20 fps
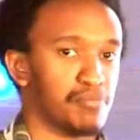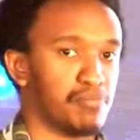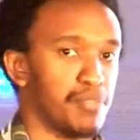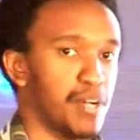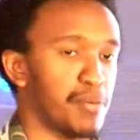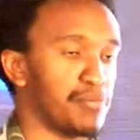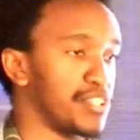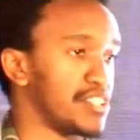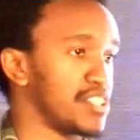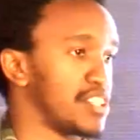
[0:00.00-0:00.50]

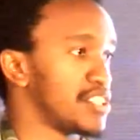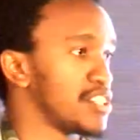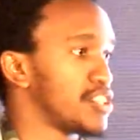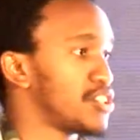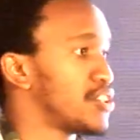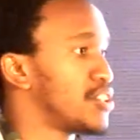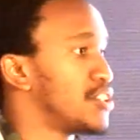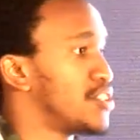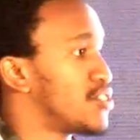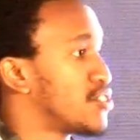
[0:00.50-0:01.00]
My
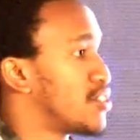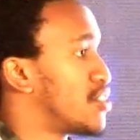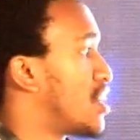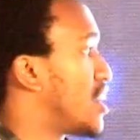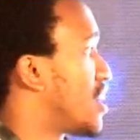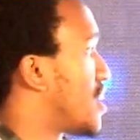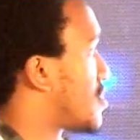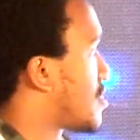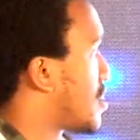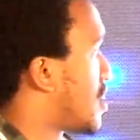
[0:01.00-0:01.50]
presentation is on
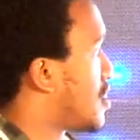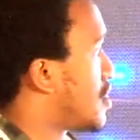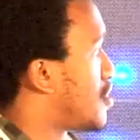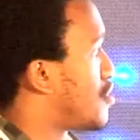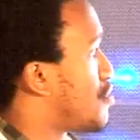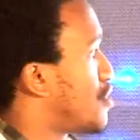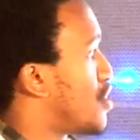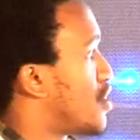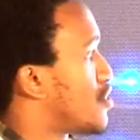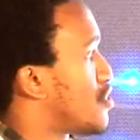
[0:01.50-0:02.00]
understanding
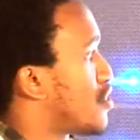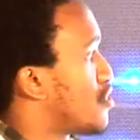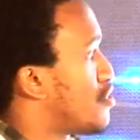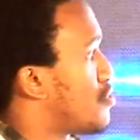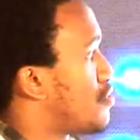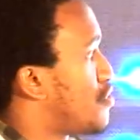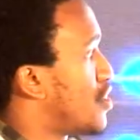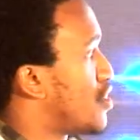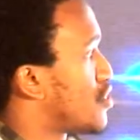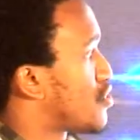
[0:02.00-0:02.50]

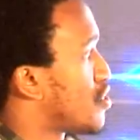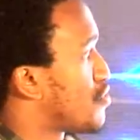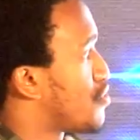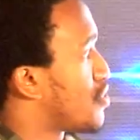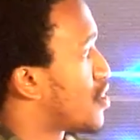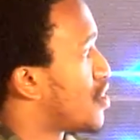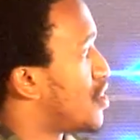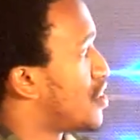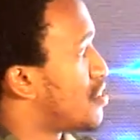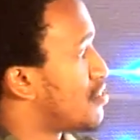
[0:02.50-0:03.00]

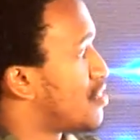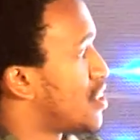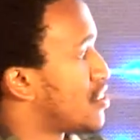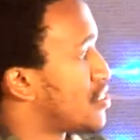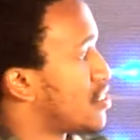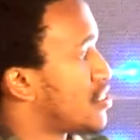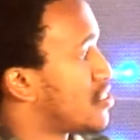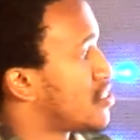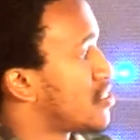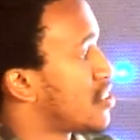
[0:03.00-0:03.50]
philosophical
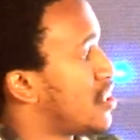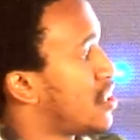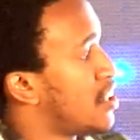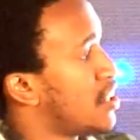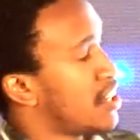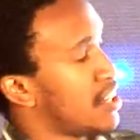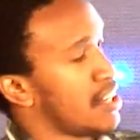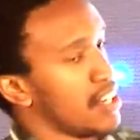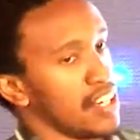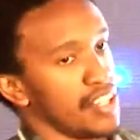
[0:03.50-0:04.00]
devices
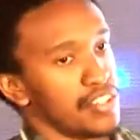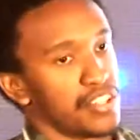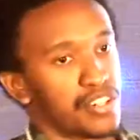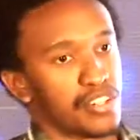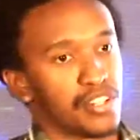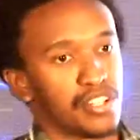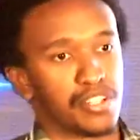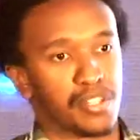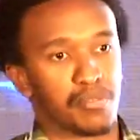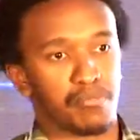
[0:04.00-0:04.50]
and the
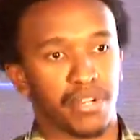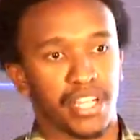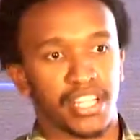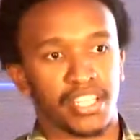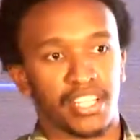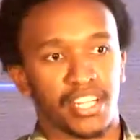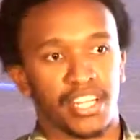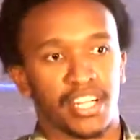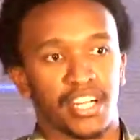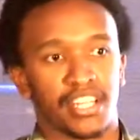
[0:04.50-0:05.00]
role they play
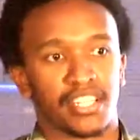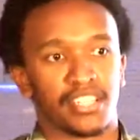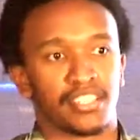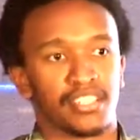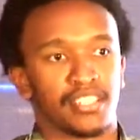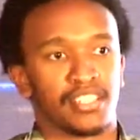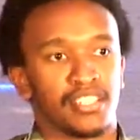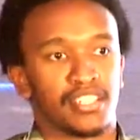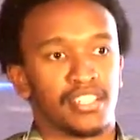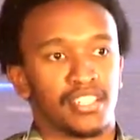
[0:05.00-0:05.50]
in AI.
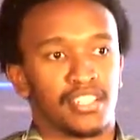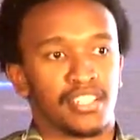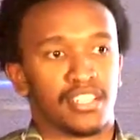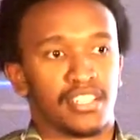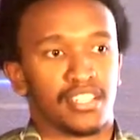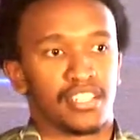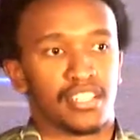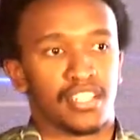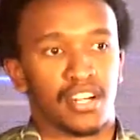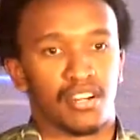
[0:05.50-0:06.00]

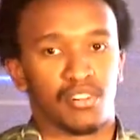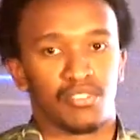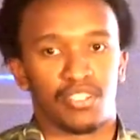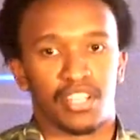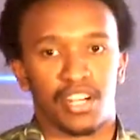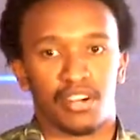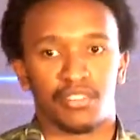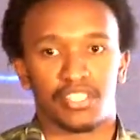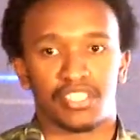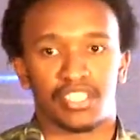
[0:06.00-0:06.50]
Now,
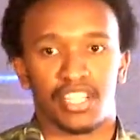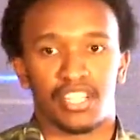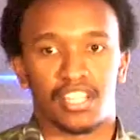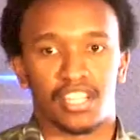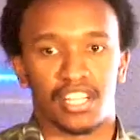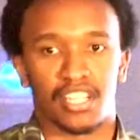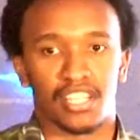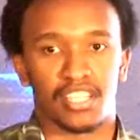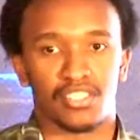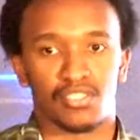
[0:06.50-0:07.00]
there are quite a
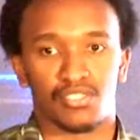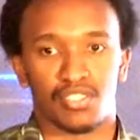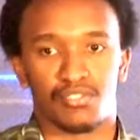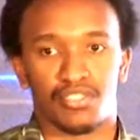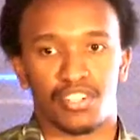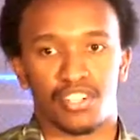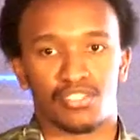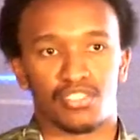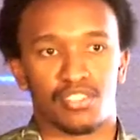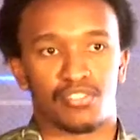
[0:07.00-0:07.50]
list of
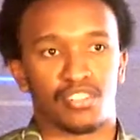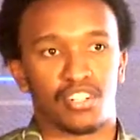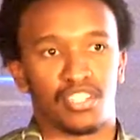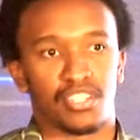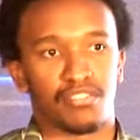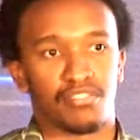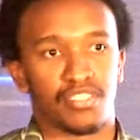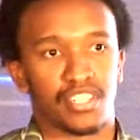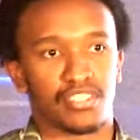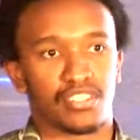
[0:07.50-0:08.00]
philosophical
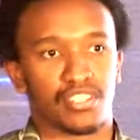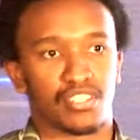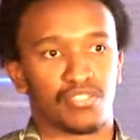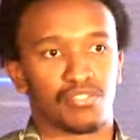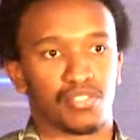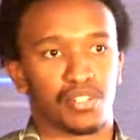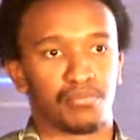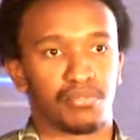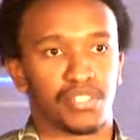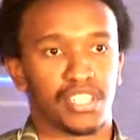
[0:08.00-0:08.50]
devices,
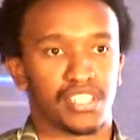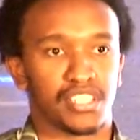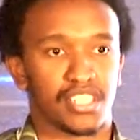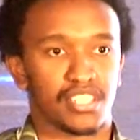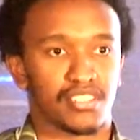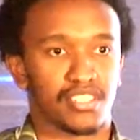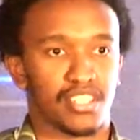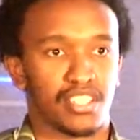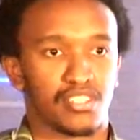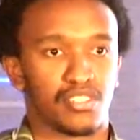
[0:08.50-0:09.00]
from data
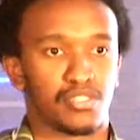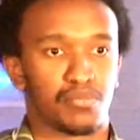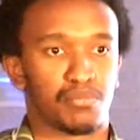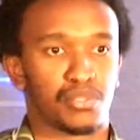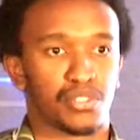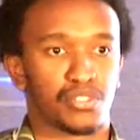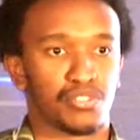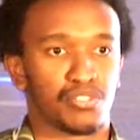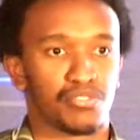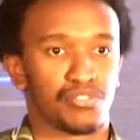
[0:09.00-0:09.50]
sets,
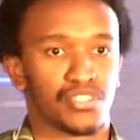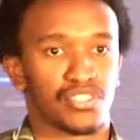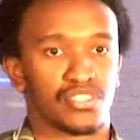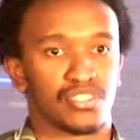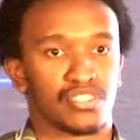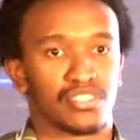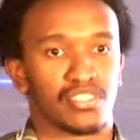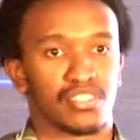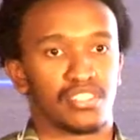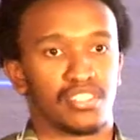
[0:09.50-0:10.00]

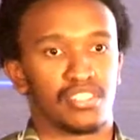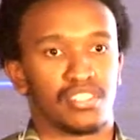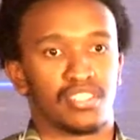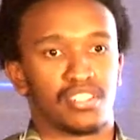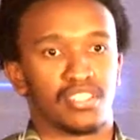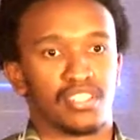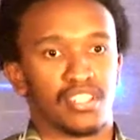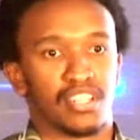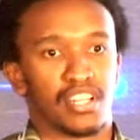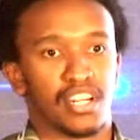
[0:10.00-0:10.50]
proofs,
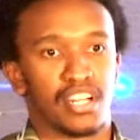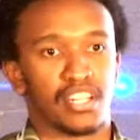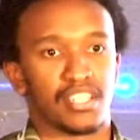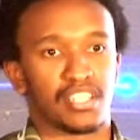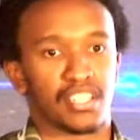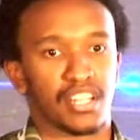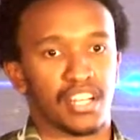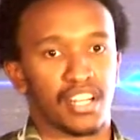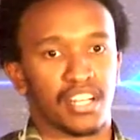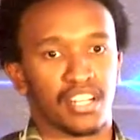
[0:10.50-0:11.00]

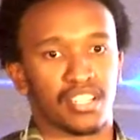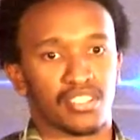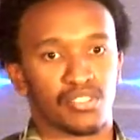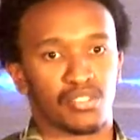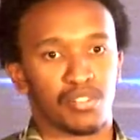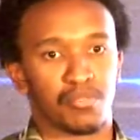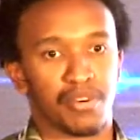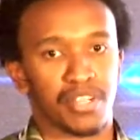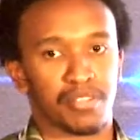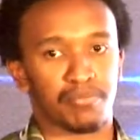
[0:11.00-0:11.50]
and
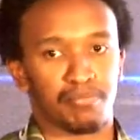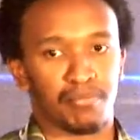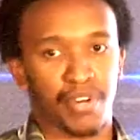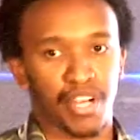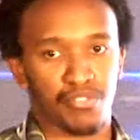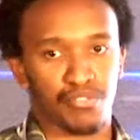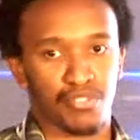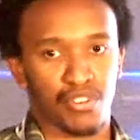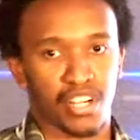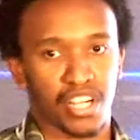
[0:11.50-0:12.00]
but
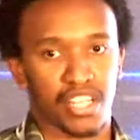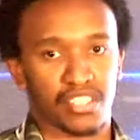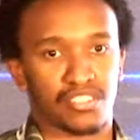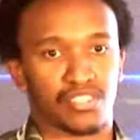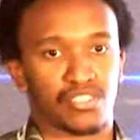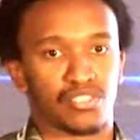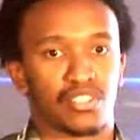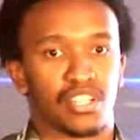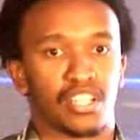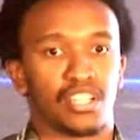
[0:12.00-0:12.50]
my focus
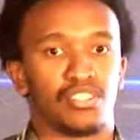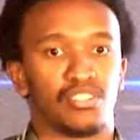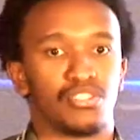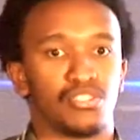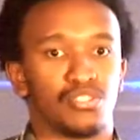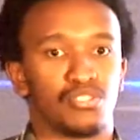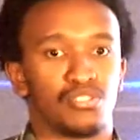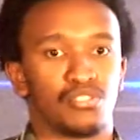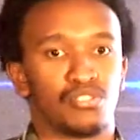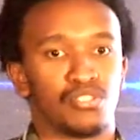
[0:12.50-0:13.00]
is on a
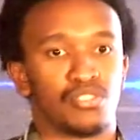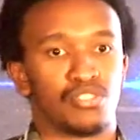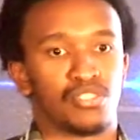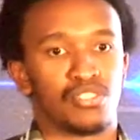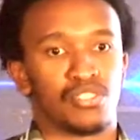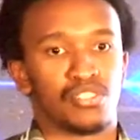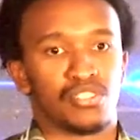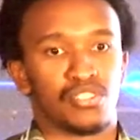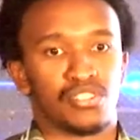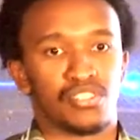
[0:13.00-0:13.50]
new
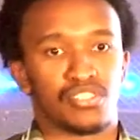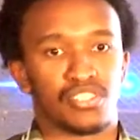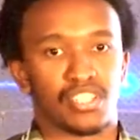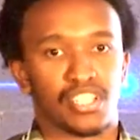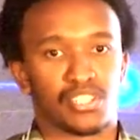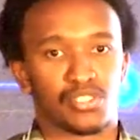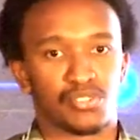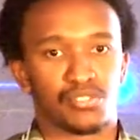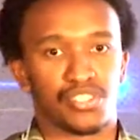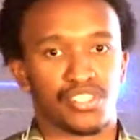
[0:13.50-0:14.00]

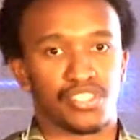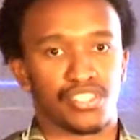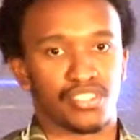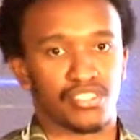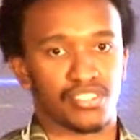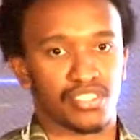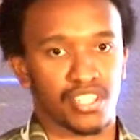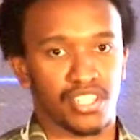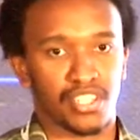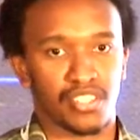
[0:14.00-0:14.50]
set, which
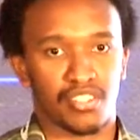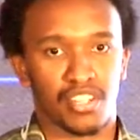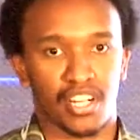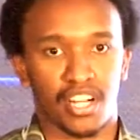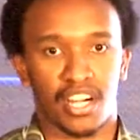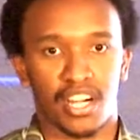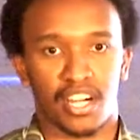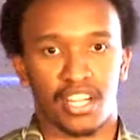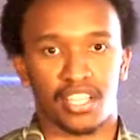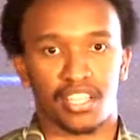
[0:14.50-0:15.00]
is
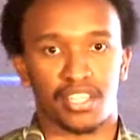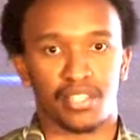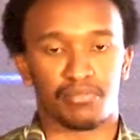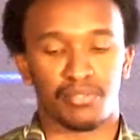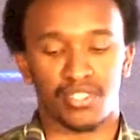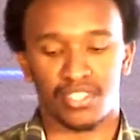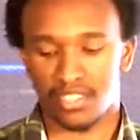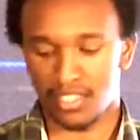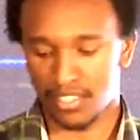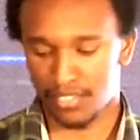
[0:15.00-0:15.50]

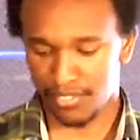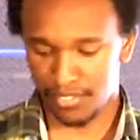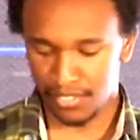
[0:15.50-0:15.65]
games.